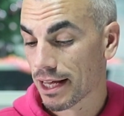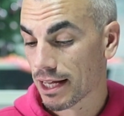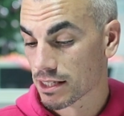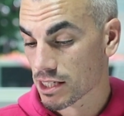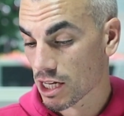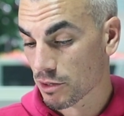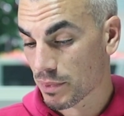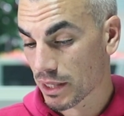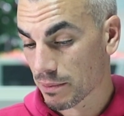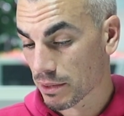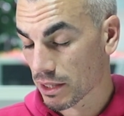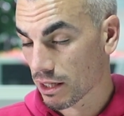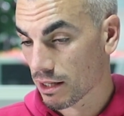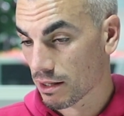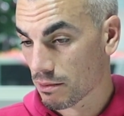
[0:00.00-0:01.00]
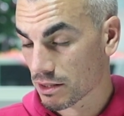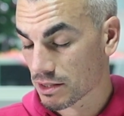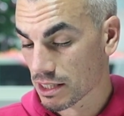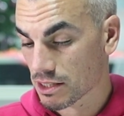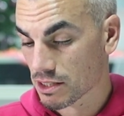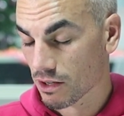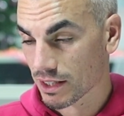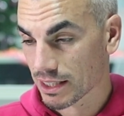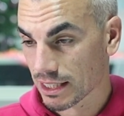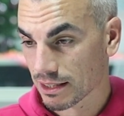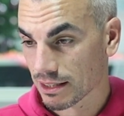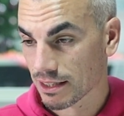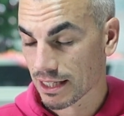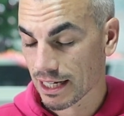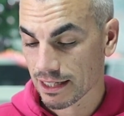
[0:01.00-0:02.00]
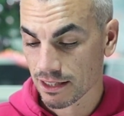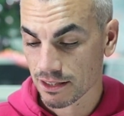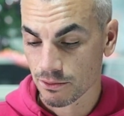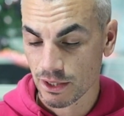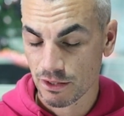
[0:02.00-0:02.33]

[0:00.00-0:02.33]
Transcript: So people are deciding that they're going to